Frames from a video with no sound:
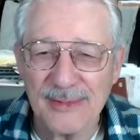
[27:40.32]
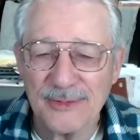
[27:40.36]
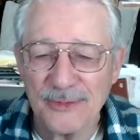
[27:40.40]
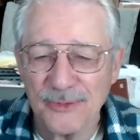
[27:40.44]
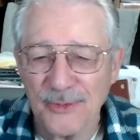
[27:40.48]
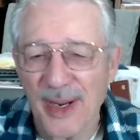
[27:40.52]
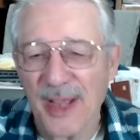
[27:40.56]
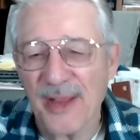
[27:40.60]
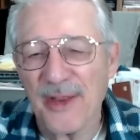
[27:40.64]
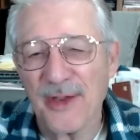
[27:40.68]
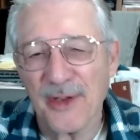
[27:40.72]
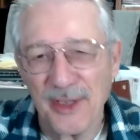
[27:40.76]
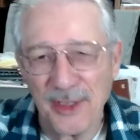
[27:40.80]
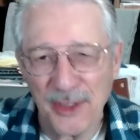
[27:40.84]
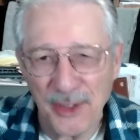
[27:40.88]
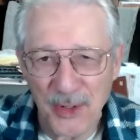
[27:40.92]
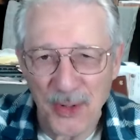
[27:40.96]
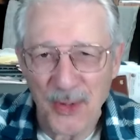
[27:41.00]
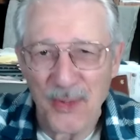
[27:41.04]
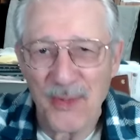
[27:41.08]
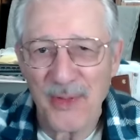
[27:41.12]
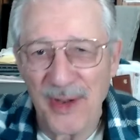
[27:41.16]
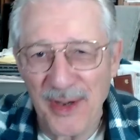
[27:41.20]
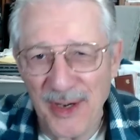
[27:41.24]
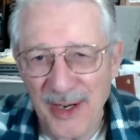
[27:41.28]
Rather than
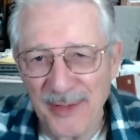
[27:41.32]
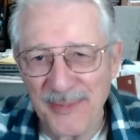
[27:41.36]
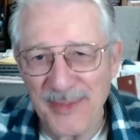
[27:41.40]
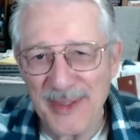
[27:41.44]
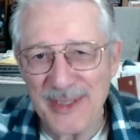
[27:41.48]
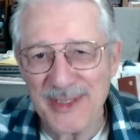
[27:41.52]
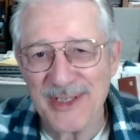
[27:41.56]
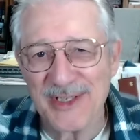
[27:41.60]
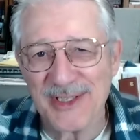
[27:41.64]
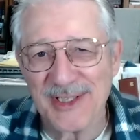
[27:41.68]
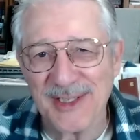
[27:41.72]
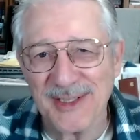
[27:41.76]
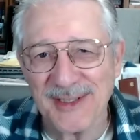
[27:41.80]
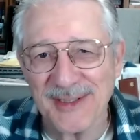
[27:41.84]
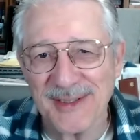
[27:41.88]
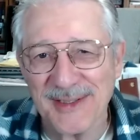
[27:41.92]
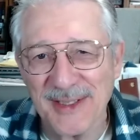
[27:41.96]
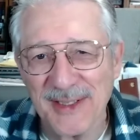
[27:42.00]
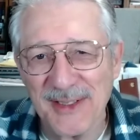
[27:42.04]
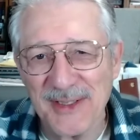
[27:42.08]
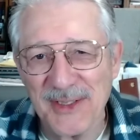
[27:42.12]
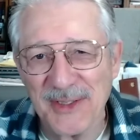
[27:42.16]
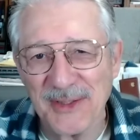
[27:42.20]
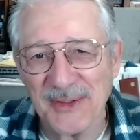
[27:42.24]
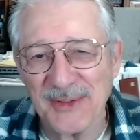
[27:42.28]
go there, let me just
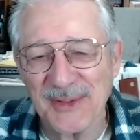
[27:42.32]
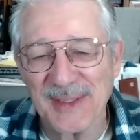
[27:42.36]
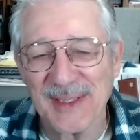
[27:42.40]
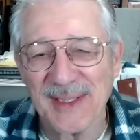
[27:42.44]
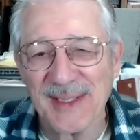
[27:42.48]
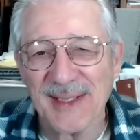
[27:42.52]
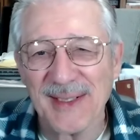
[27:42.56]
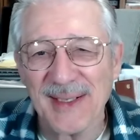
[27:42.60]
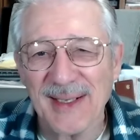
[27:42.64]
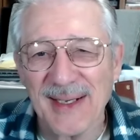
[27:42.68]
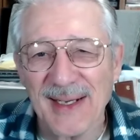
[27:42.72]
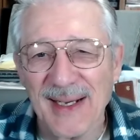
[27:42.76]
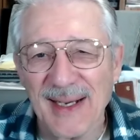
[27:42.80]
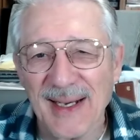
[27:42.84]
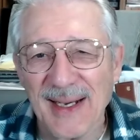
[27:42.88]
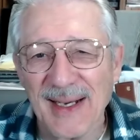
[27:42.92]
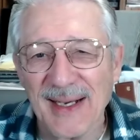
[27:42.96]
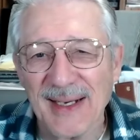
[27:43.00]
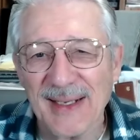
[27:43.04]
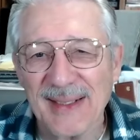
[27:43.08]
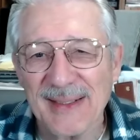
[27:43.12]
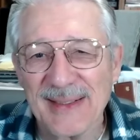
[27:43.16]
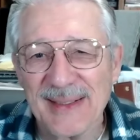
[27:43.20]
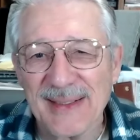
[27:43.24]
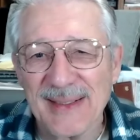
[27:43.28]
continue.
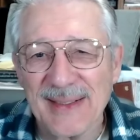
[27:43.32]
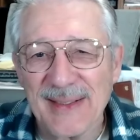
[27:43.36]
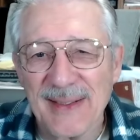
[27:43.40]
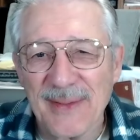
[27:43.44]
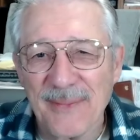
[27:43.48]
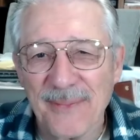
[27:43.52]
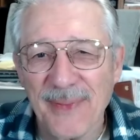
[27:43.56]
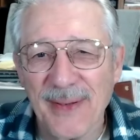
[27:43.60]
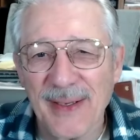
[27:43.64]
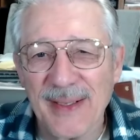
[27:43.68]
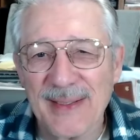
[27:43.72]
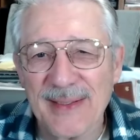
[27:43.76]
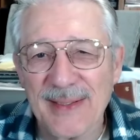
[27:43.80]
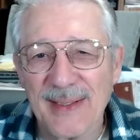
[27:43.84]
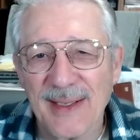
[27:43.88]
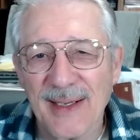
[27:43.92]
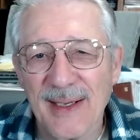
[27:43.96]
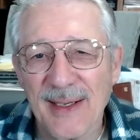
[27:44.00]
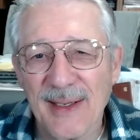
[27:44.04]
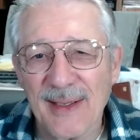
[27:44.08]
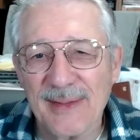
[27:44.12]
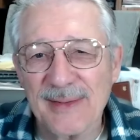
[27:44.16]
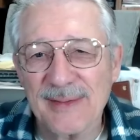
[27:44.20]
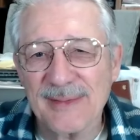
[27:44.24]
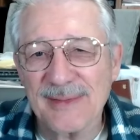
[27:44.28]
You know,
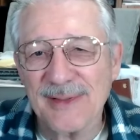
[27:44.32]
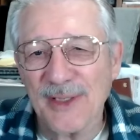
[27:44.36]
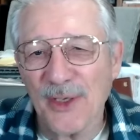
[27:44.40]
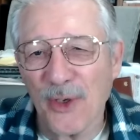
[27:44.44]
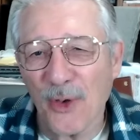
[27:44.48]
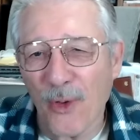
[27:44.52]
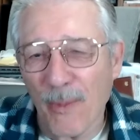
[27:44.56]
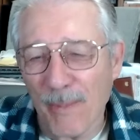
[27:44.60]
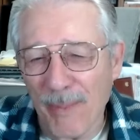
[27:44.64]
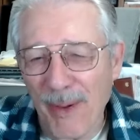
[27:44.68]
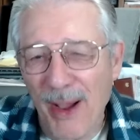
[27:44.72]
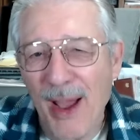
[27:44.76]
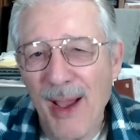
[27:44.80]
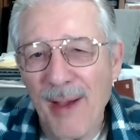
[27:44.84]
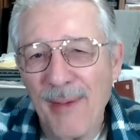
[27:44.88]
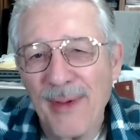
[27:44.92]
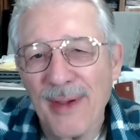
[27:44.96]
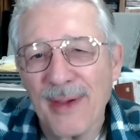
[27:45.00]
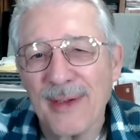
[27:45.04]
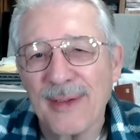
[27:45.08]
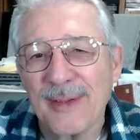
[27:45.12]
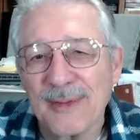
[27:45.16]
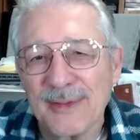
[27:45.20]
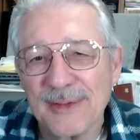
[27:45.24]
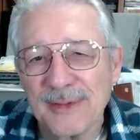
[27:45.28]

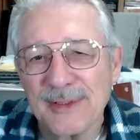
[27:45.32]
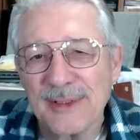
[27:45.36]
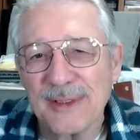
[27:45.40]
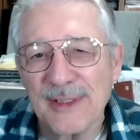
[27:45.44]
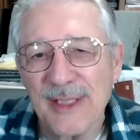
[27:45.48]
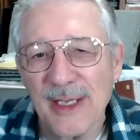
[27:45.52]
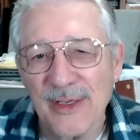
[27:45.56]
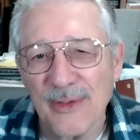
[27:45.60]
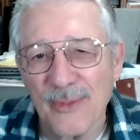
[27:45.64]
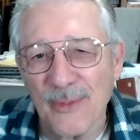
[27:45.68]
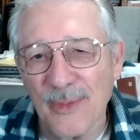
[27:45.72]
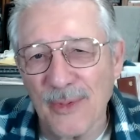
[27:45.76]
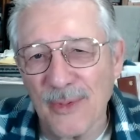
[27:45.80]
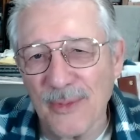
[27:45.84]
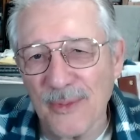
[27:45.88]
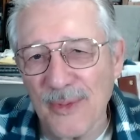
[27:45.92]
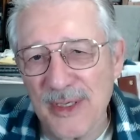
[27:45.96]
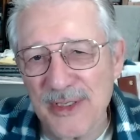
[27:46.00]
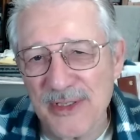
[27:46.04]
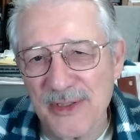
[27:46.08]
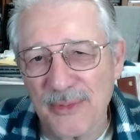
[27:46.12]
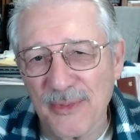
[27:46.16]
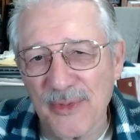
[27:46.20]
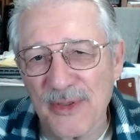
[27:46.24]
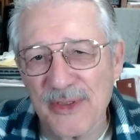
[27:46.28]
Obama, it
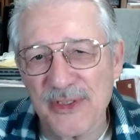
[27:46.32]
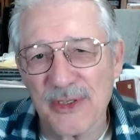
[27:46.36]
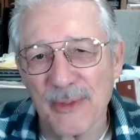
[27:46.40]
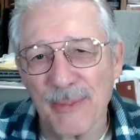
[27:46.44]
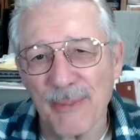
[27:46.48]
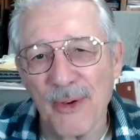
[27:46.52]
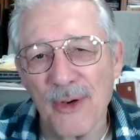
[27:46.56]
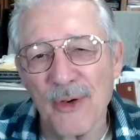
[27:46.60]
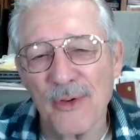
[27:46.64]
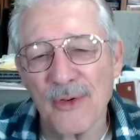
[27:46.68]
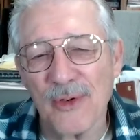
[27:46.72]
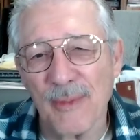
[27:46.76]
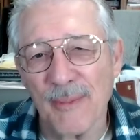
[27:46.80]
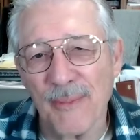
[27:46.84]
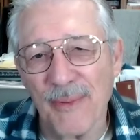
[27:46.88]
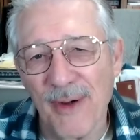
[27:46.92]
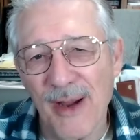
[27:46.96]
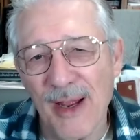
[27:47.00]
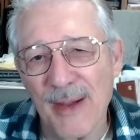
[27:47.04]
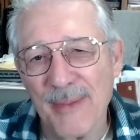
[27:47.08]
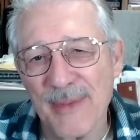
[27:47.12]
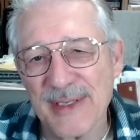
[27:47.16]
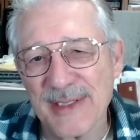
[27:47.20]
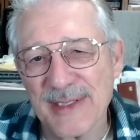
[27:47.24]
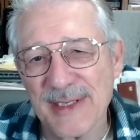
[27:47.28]
was a broken
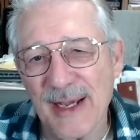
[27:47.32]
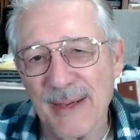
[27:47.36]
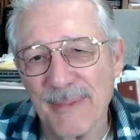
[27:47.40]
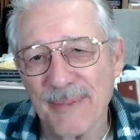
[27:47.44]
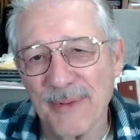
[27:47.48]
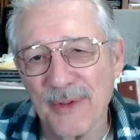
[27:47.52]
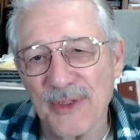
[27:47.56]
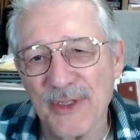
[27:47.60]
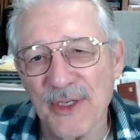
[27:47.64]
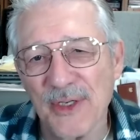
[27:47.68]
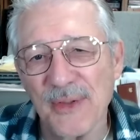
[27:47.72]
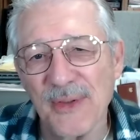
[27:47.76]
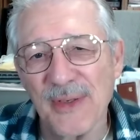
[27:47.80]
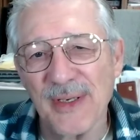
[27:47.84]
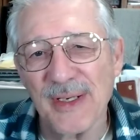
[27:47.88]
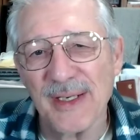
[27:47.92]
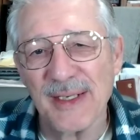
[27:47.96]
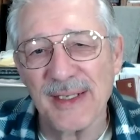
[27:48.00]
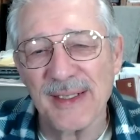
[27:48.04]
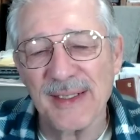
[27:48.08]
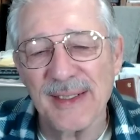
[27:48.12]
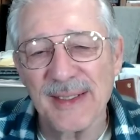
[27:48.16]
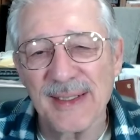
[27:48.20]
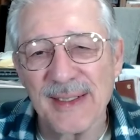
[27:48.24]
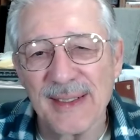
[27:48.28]
promise
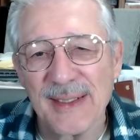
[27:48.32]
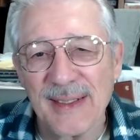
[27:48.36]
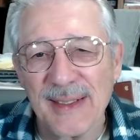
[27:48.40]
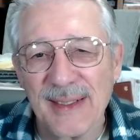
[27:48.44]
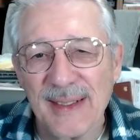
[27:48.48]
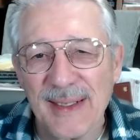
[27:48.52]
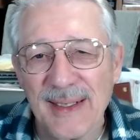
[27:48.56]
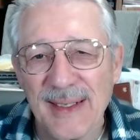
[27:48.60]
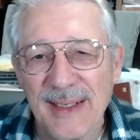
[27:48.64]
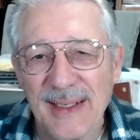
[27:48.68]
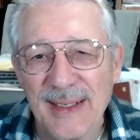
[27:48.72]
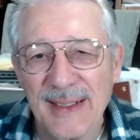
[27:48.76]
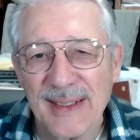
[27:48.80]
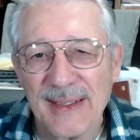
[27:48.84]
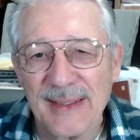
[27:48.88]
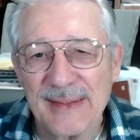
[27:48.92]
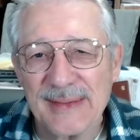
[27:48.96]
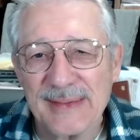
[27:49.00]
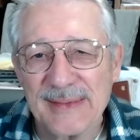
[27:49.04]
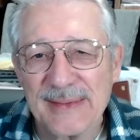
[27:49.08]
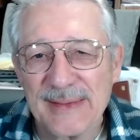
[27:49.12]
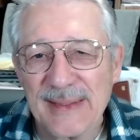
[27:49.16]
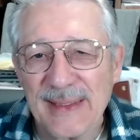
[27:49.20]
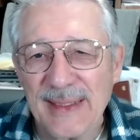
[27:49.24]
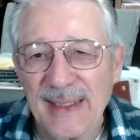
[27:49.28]
opportunity.
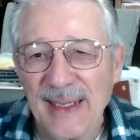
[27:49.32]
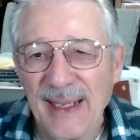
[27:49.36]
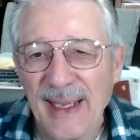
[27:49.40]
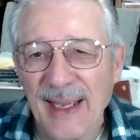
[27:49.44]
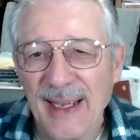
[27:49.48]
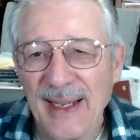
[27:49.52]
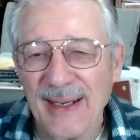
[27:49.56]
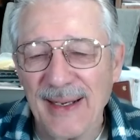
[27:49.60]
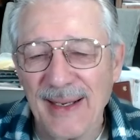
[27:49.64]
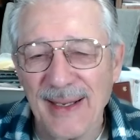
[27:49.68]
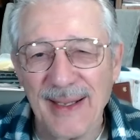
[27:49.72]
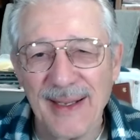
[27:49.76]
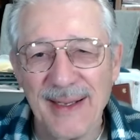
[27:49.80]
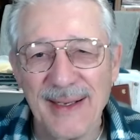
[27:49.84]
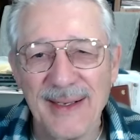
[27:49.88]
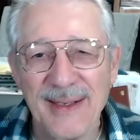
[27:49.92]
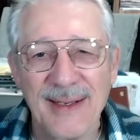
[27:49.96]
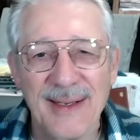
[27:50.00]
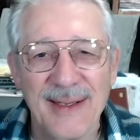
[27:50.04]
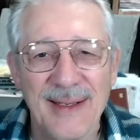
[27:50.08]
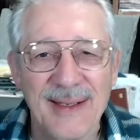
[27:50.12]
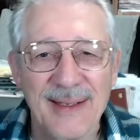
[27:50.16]
And then